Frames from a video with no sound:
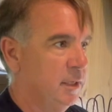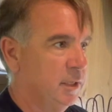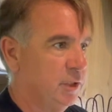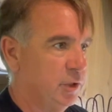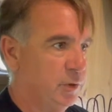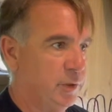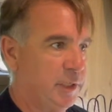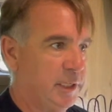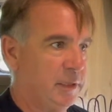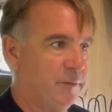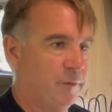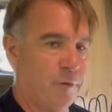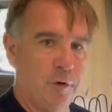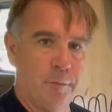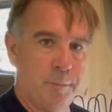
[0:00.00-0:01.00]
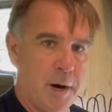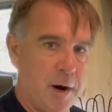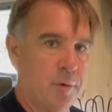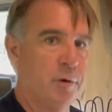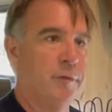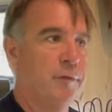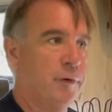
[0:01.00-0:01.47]
You need full
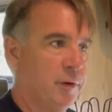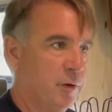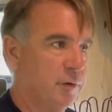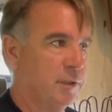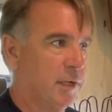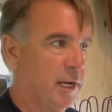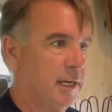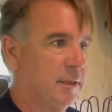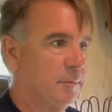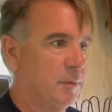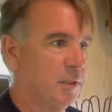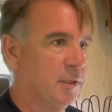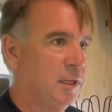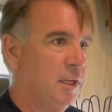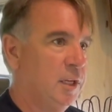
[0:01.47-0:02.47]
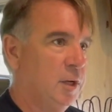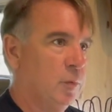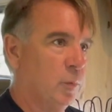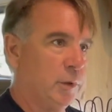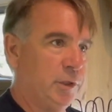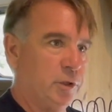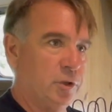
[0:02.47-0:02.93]
power for those items.
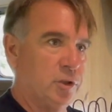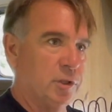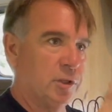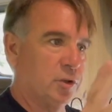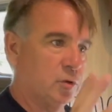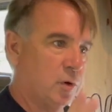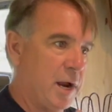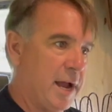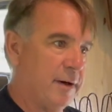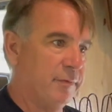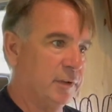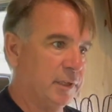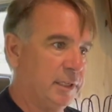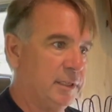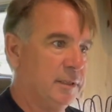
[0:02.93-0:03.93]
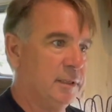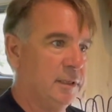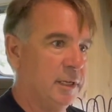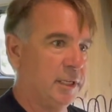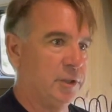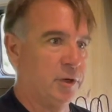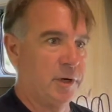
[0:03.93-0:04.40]
When you're just traveling
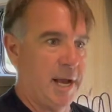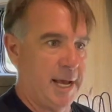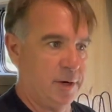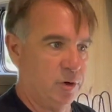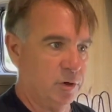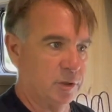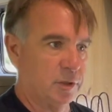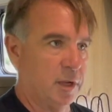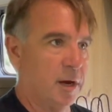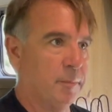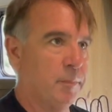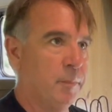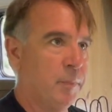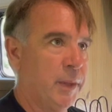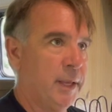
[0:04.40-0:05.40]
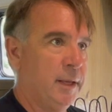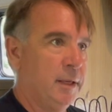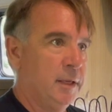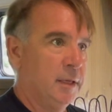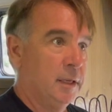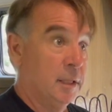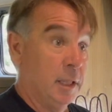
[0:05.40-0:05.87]
and you're not hooked up,
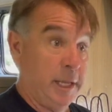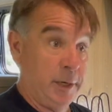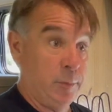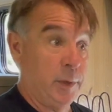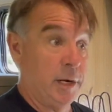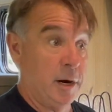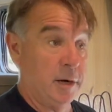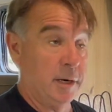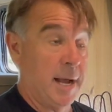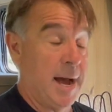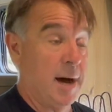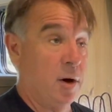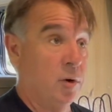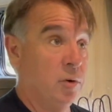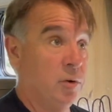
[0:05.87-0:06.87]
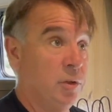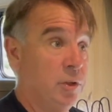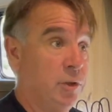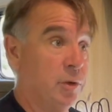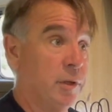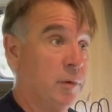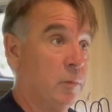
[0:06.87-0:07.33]
like we are now,
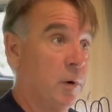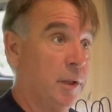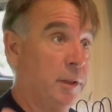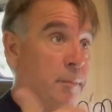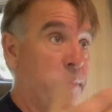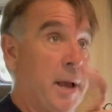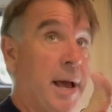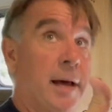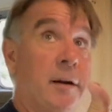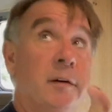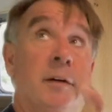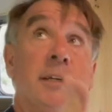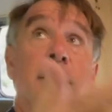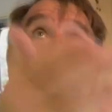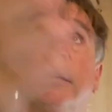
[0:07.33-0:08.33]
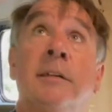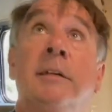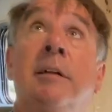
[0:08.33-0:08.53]
you can run the batteries,